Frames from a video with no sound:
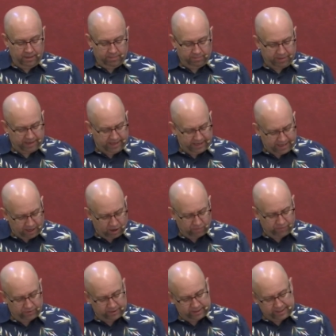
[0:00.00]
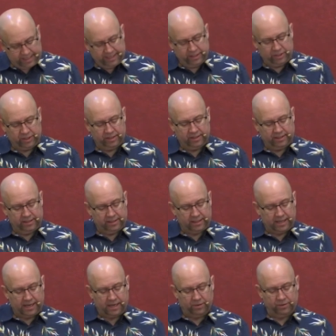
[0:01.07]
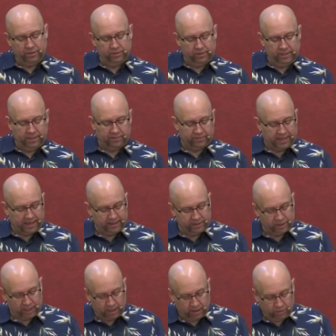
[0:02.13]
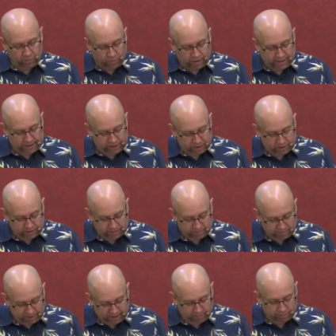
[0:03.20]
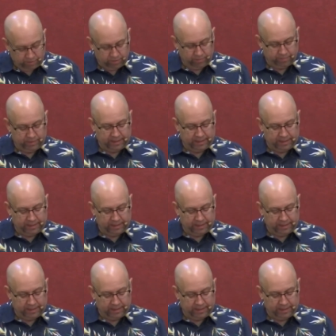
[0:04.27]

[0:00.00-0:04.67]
Pay careful attention then to how you live, not as unwise people,